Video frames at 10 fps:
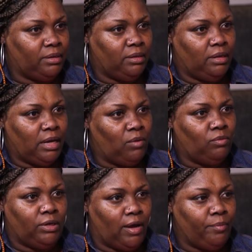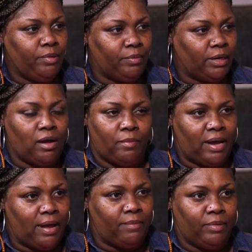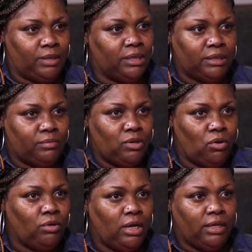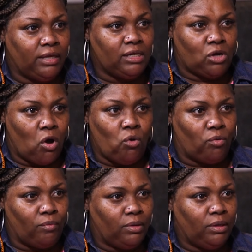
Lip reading: I want to help people that come behind me. Let them know there's hope.